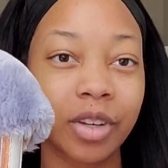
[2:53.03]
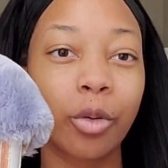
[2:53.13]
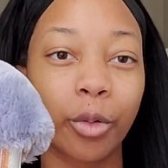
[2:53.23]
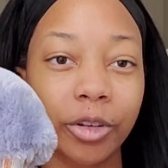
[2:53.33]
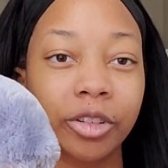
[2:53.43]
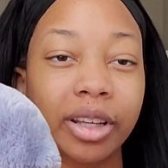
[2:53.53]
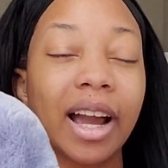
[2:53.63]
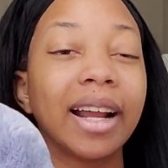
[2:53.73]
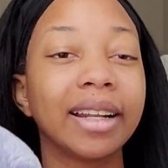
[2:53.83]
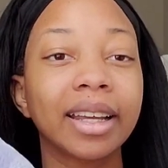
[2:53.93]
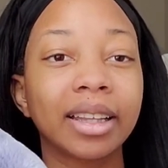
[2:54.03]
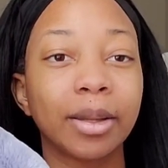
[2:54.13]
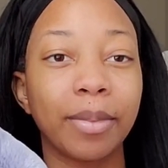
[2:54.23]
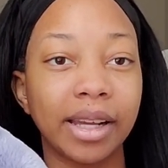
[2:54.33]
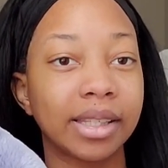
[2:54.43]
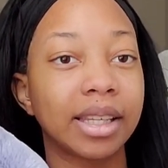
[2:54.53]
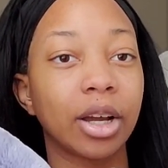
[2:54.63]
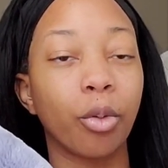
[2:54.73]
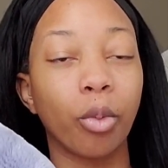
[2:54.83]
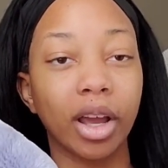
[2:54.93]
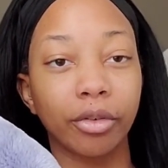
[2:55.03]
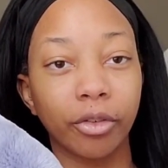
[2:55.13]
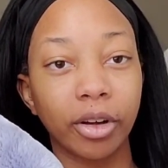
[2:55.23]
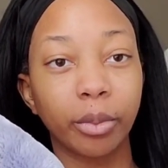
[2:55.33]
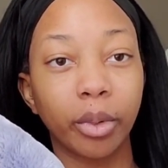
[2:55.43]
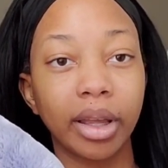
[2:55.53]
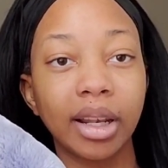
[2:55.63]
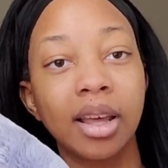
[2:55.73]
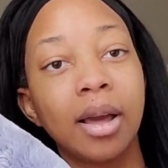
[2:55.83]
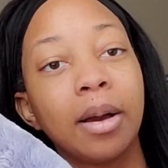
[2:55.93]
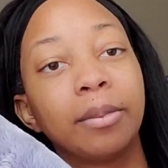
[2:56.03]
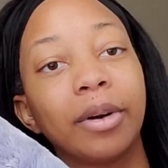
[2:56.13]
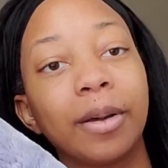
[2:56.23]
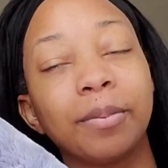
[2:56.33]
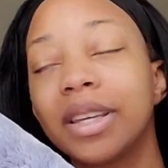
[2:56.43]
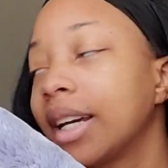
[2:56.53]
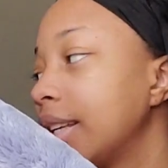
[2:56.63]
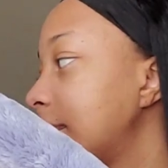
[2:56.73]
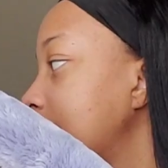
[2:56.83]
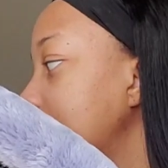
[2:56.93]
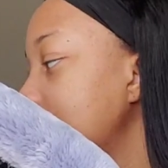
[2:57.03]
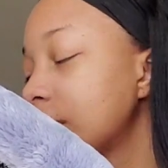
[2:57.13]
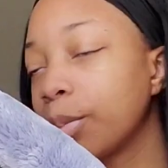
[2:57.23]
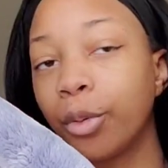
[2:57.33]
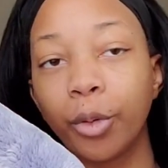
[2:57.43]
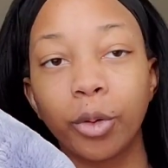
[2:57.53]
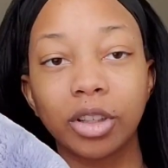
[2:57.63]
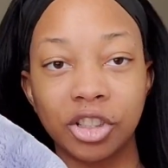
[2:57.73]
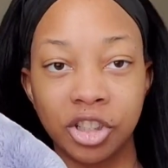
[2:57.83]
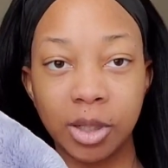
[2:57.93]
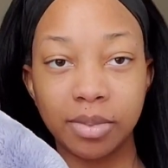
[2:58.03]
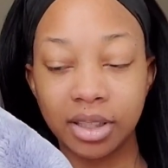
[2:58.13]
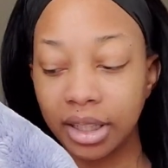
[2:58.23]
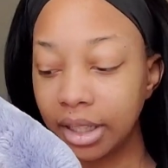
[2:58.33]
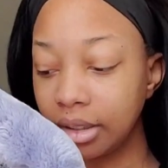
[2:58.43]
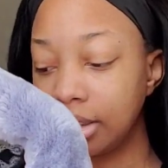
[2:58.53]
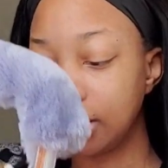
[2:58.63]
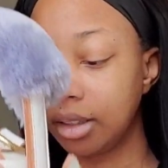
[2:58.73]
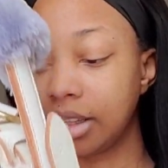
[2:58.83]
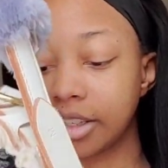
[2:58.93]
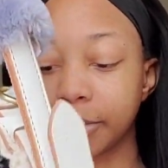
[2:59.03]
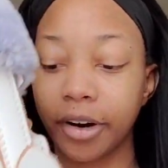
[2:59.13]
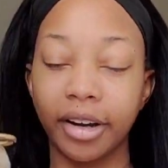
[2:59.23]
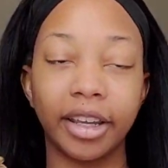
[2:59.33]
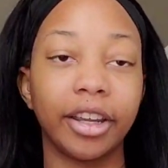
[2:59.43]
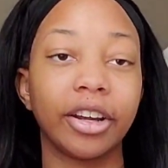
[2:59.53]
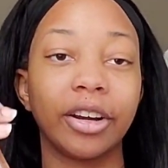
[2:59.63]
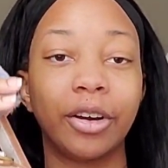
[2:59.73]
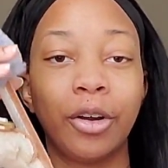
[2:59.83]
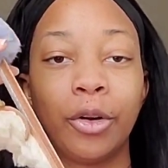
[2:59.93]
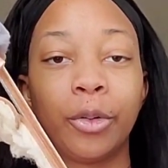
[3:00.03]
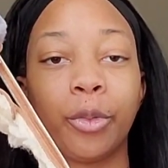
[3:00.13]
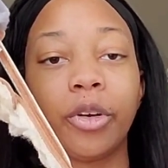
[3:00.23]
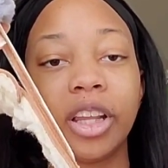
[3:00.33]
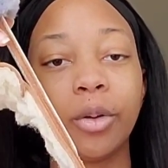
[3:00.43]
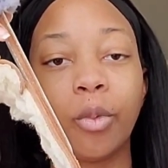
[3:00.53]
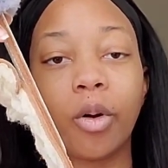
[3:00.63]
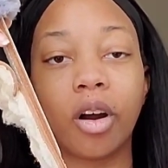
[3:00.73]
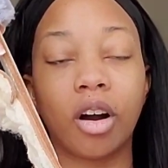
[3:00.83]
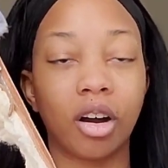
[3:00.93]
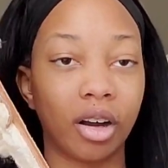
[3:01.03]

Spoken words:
originally. I did get the basic Y front one, but because he is a poodle, the sheepskin, this part here really wore on